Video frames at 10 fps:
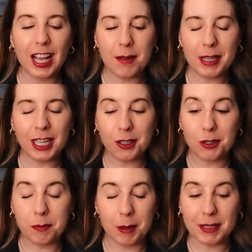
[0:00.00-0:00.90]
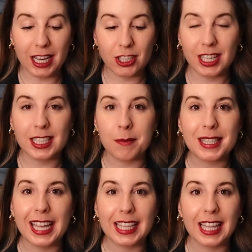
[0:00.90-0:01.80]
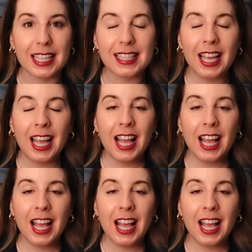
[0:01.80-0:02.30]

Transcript: I'm getting goosebumps actually as I'm saying this.